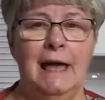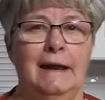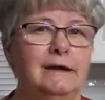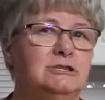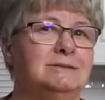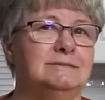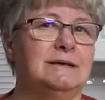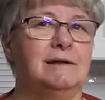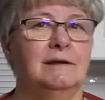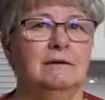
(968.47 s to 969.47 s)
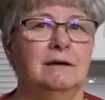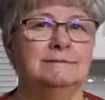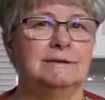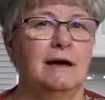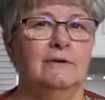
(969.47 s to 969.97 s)
and I just set it
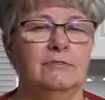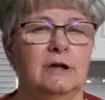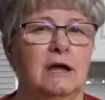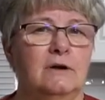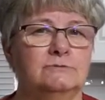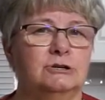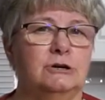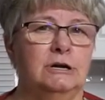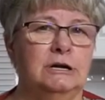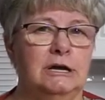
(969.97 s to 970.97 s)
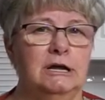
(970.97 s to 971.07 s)
aside on the counter